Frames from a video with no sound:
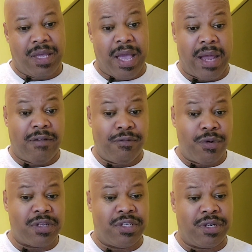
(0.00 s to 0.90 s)
And of
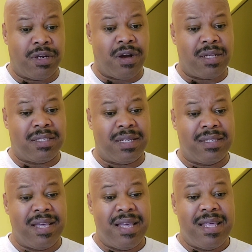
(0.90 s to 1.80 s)
course, here God says
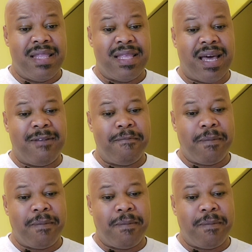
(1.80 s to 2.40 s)
that